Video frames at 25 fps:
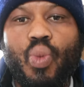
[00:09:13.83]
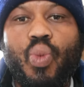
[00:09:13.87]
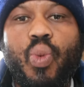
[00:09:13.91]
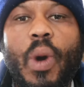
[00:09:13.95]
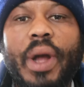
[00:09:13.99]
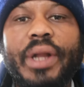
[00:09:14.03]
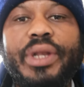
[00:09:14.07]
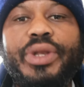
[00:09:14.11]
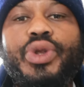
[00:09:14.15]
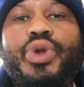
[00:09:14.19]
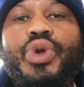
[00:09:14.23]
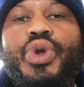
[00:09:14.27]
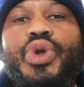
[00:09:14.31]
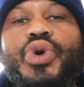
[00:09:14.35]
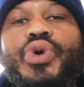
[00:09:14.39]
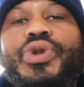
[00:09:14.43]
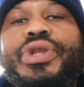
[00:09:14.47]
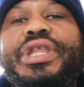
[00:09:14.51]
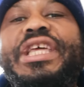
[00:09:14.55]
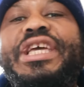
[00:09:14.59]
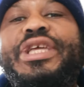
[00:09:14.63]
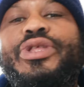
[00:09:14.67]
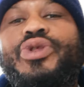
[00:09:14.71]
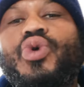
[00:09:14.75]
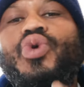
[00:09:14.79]
What do you
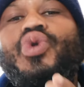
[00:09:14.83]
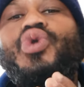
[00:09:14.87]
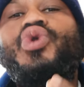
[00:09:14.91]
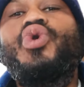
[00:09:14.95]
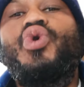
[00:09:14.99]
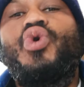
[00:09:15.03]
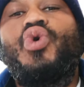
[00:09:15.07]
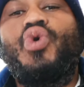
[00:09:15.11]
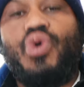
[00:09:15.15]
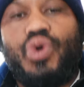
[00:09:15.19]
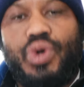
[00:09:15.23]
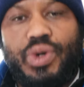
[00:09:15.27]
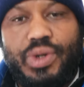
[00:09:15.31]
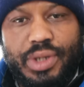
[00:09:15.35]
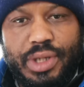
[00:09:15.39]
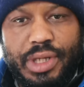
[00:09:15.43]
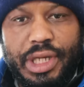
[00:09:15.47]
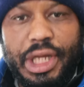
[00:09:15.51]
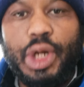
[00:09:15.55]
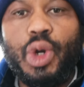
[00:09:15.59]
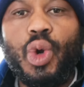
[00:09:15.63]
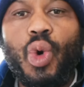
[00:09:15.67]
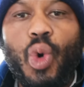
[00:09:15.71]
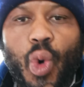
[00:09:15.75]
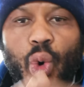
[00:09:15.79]
need to do
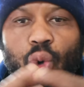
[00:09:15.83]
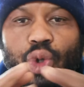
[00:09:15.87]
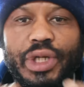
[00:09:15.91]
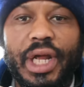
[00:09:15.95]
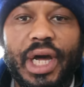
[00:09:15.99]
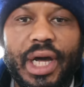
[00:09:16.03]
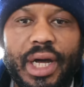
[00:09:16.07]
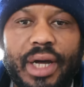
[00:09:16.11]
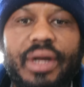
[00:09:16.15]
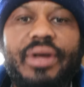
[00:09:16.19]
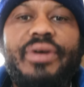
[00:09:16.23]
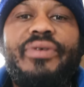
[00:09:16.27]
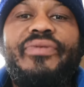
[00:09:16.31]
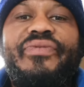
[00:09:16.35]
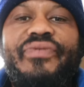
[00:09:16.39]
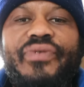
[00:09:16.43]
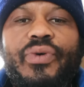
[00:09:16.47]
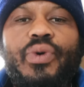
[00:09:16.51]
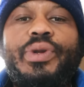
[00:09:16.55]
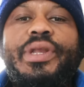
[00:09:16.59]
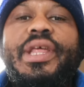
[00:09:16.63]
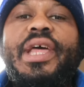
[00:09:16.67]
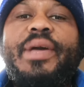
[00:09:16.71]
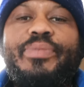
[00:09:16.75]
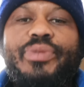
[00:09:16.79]
in order
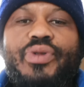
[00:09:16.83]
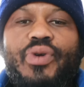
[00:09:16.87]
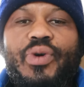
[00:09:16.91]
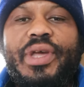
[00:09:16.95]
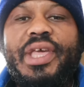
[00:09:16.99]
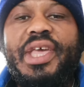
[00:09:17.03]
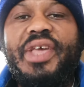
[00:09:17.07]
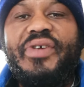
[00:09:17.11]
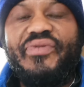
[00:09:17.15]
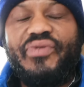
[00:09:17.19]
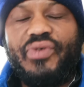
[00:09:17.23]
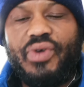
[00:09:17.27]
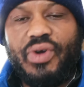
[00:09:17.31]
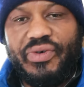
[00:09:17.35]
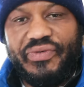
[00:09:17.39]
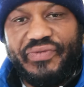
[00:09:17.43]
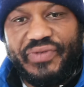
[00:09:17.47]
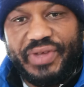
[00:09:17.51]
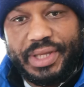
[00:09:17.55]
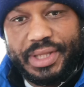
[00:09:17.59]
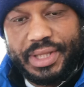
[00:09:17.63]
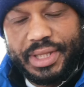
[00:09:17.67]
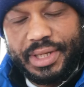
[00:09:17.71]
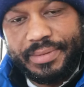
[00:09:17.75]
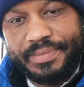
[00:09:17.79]
for them to give you a
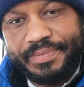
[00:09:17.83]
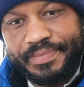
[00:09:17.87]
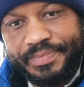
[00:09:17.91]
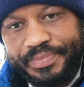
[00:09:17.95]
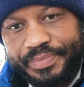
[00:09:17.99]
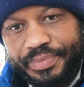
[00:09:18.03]
visa?